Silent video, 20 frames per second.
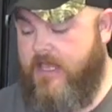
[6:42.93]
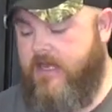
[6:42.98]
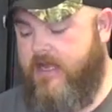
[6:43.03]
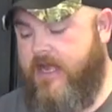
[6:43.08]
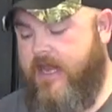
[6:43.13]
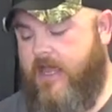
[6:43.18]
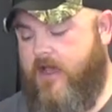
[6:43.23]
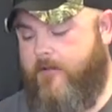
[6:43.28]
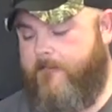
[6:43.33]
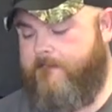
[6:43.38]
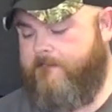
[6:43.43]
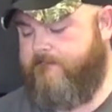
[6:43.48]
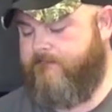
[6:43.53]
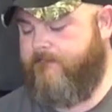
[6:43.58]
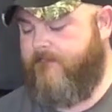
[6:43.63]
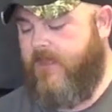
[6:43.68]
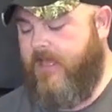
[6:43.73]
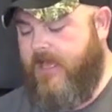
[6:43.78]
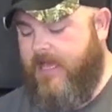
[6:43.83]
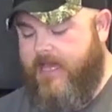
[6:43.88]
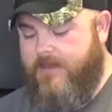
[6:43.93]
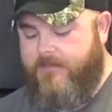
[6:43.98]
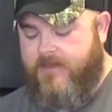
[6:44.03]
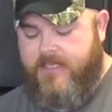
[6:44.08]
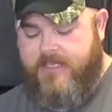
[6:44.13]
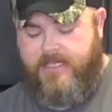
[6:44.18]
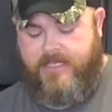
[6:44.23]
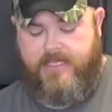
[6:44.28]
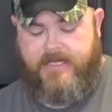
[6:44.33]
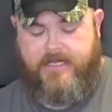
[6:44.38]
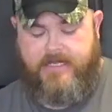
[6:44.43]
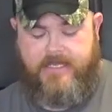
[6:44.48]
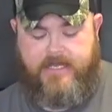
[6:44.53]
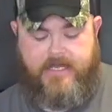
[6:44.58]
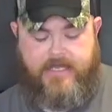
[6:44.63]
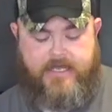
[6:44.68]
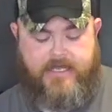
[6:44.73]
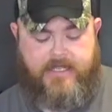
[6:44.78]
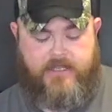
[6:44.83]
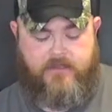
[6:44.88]
Now, I'm the kind of
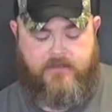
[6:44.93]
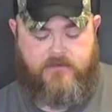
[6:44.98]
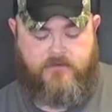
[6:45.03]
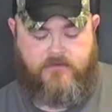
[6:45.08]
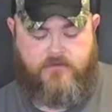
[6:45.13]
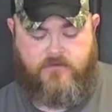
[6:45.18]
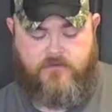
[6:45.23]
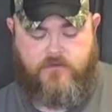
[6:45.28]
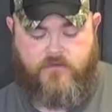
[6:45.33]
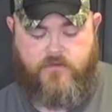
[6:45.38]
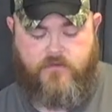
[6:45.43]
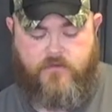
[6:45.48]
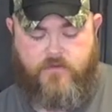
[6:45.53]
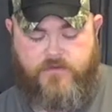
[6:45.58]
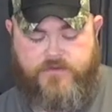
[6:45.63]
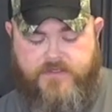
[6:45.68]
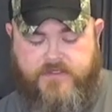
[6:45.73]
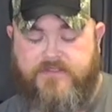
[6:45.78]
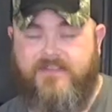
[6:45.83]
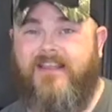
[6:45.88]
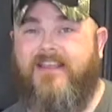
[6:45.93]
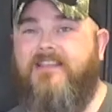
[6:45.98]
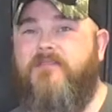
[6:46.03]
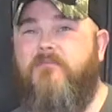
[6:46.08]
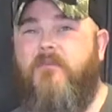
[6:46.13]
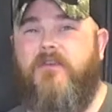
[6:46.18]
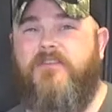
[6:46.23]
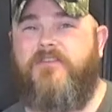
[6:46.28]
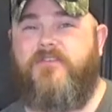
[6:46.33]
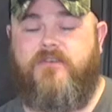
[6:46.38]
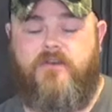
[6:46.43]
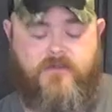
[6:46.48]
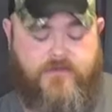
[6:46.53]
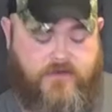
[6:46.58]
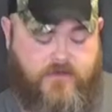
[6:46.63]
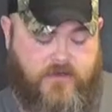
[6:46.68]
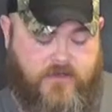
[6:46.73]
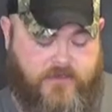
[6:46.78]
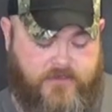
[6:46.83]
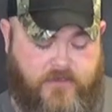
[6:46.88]
guy who just likes mustard on
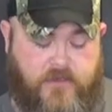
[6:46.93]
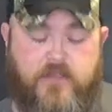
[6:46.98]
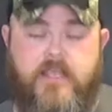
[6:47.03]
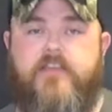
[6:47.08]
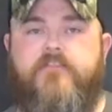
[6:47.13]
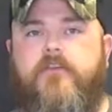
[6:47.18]
their hot dog.